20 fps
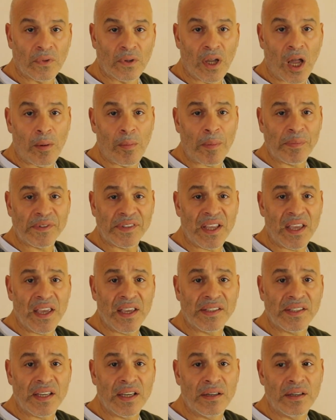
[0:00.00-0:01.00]
I'm
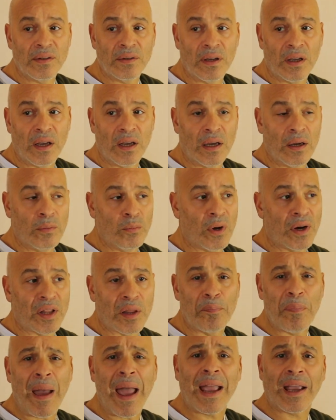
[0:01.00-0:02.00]
upstairs in one of
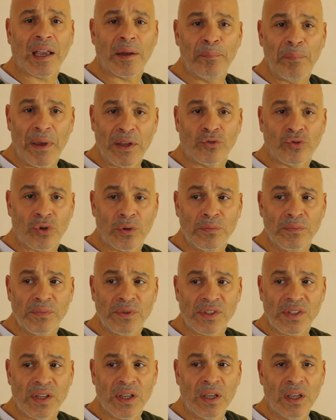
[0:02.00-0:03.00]
the back
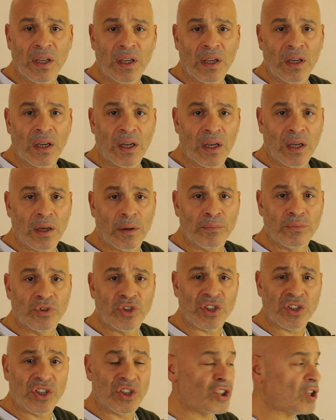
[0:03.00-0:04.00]
bedrooms,
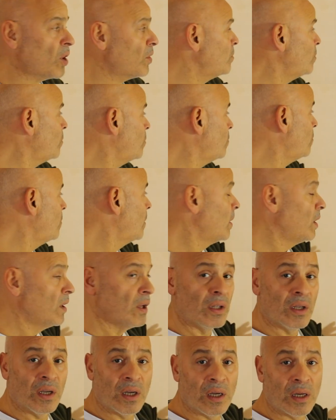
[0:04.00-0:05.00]
just to show you
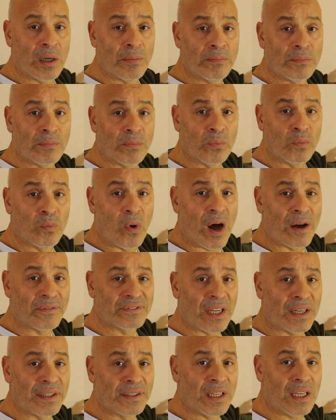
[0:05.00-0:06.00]
what I've
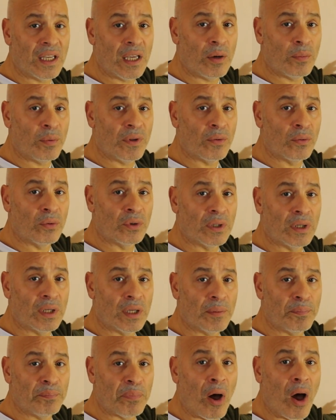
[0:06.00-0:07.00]
done here with all
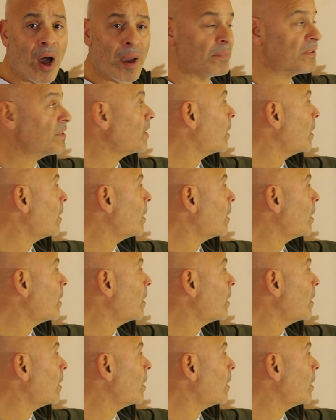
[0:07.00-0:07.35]
the pipes